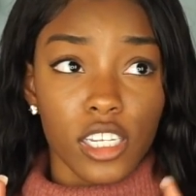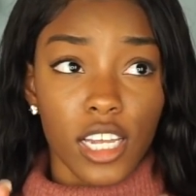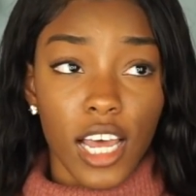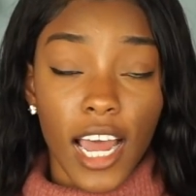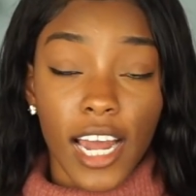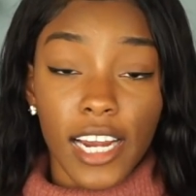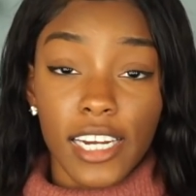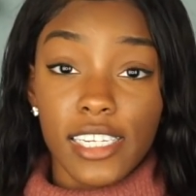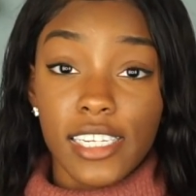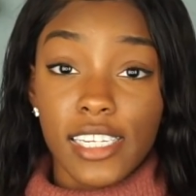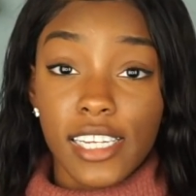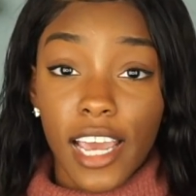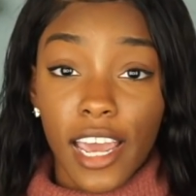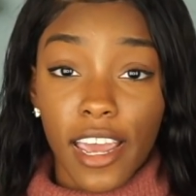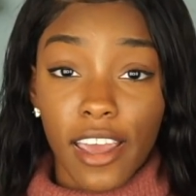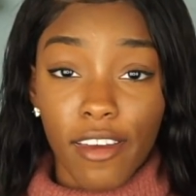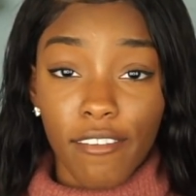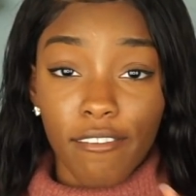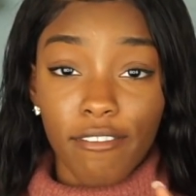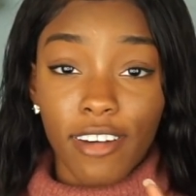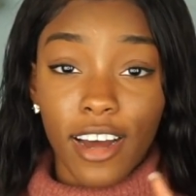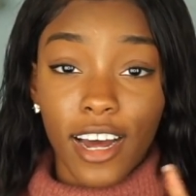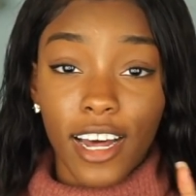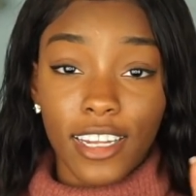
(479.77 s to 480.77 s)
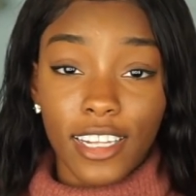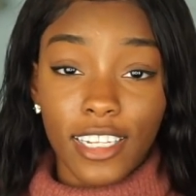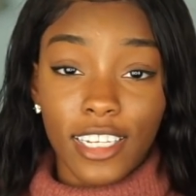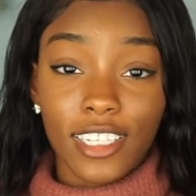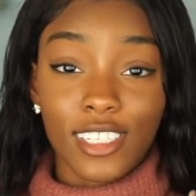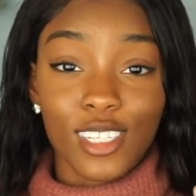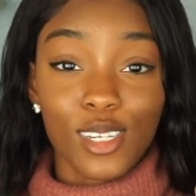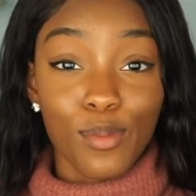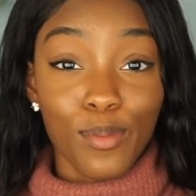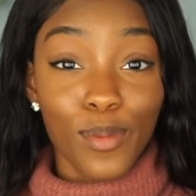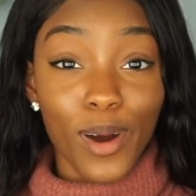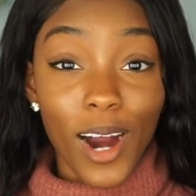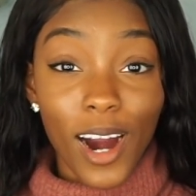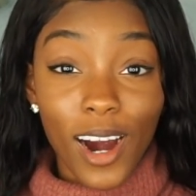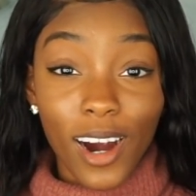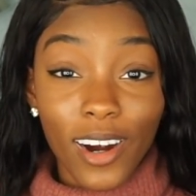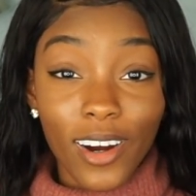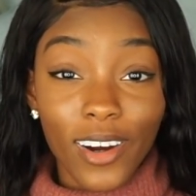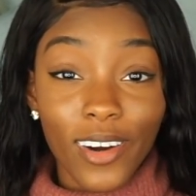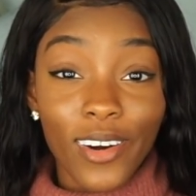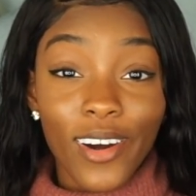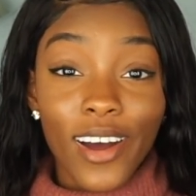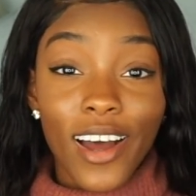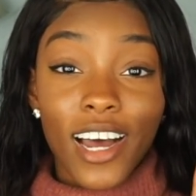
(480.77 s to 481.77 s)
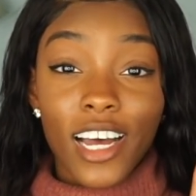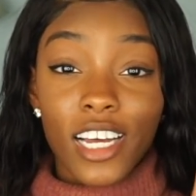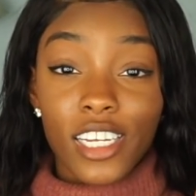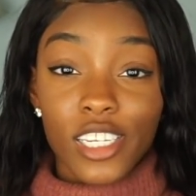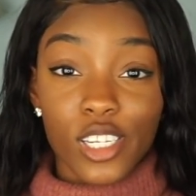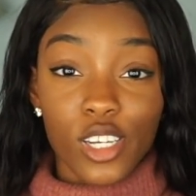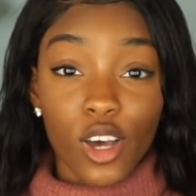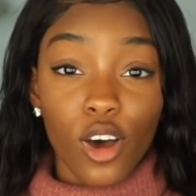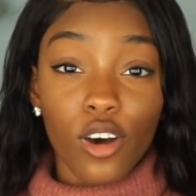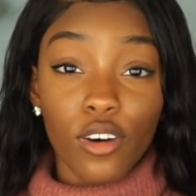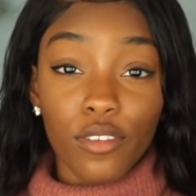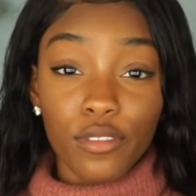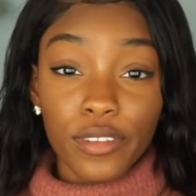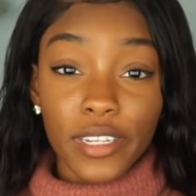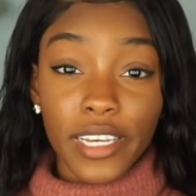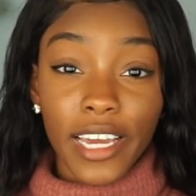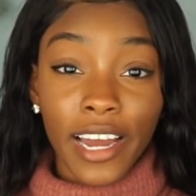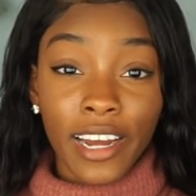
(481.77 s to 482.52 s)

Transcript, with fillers: ice skating finally tomorrow, so hopefully